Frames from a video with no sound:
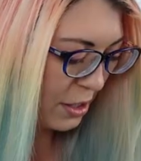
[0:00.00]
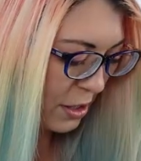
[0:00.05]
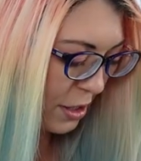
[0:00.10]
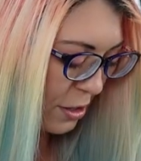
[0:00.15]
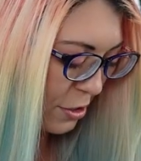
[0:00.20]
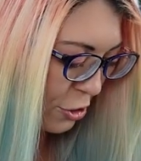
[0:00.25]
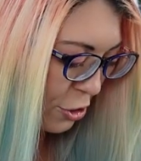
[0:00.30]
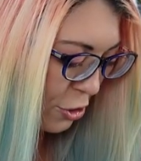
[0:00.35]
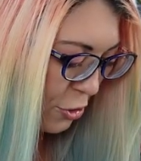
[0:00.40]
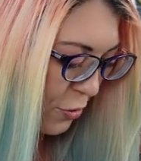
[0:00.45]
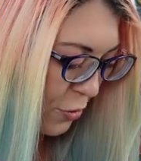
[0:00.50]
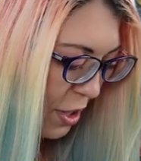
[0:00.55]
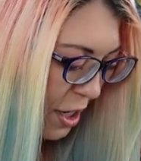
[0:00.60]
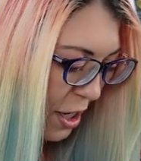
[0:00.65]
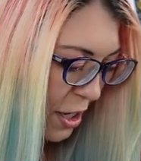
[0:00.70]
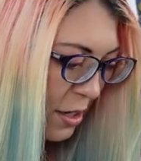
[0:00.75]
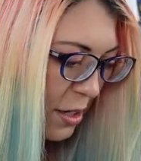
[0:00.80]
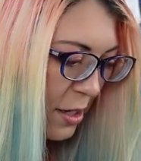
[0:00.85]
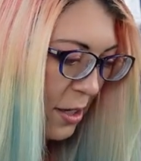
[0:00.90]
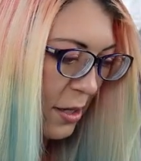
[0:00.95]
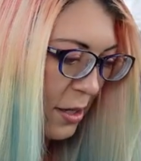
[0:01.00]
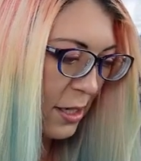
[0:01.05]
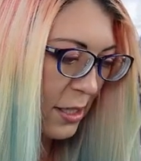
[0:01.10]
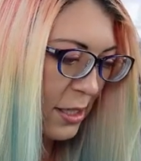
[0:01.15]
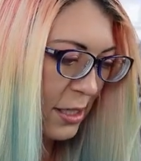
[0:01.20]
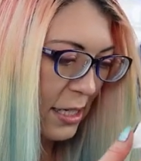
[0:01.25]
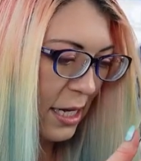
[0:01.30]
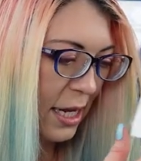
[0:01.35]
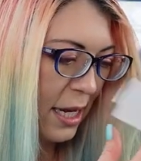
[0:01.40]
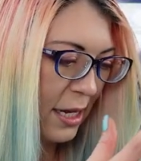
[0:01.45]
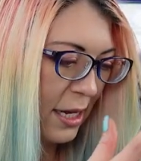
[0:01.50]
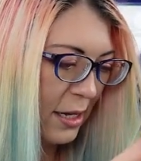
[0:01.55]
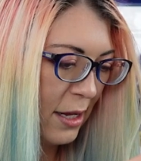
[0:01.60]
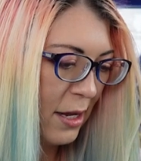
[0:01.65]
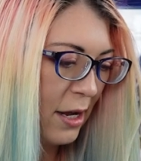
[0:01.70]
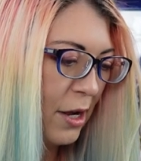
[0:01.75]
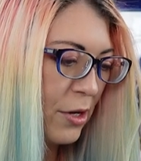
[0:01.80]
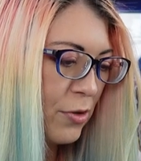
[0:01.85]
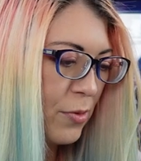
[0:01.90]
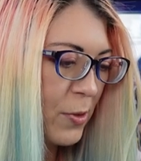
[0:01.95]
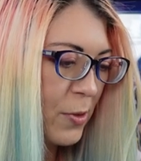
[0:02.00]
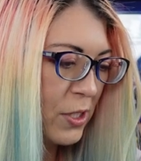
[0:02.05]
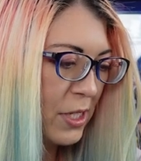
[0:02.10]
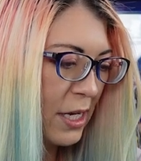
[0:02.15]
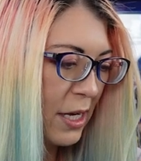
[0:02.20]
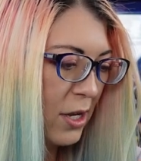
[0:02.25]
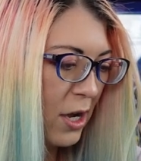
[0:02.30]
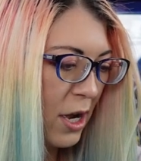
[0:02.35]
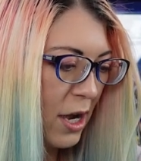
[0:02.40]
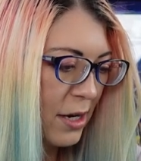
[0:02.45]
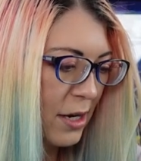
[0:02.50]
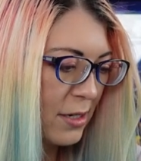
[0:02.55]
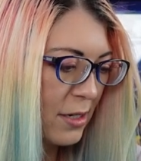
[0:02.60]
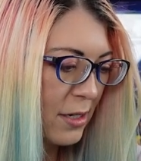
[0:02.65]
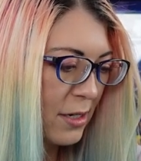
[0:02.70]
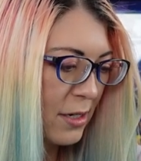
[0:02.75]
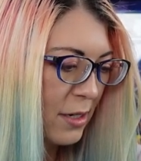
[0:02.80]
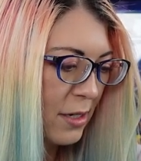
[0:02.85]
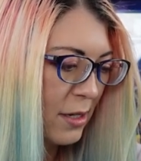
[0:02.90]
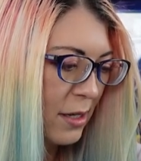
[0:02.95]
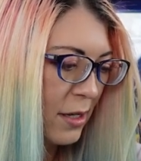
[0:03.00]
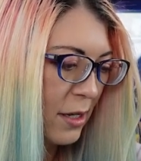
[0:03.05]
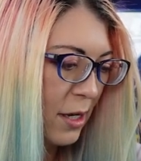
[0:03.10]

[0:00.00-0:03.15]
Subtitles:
it's gonna shrink. Let's see, 100% cotton.